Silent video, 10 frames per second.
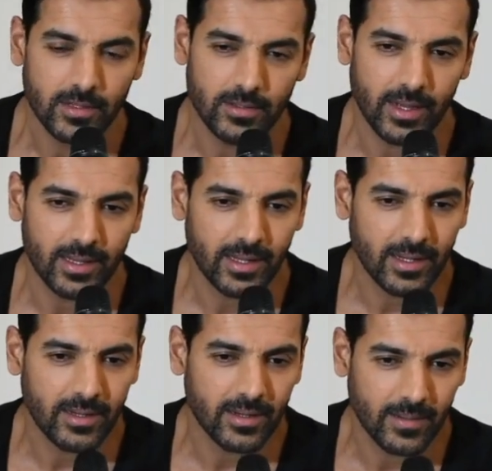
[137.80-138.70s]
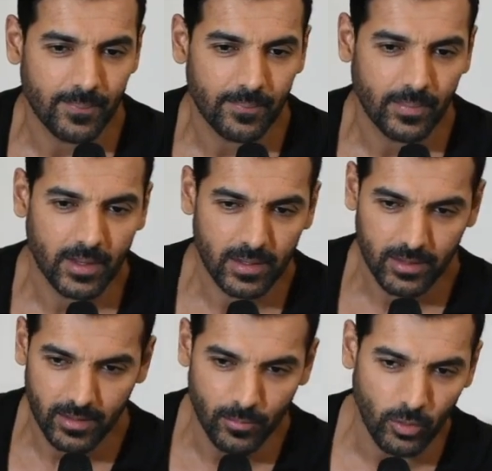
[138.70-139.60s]
So I think
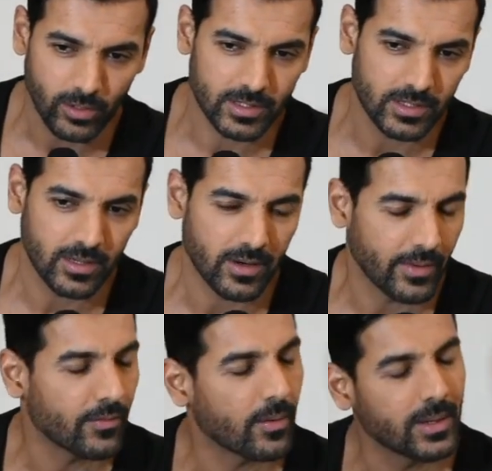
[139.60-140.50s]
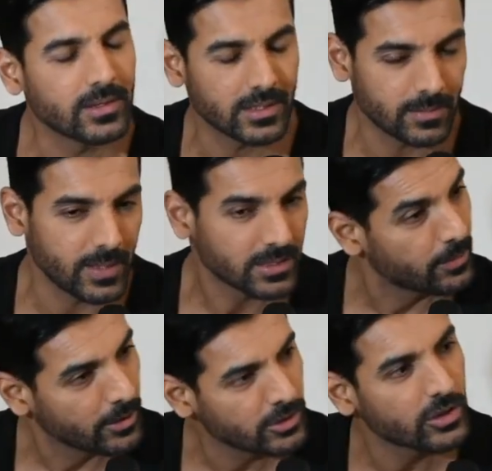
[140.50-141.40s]
the more you steer away from it, just be
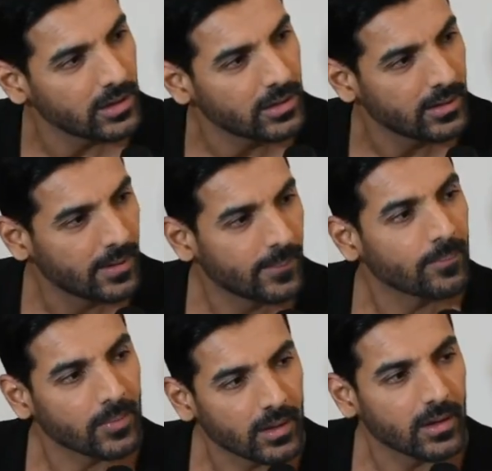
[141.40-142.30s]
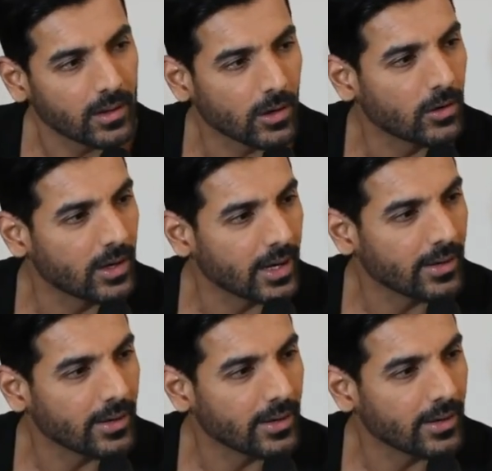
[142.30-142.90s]
spiritual. You're good in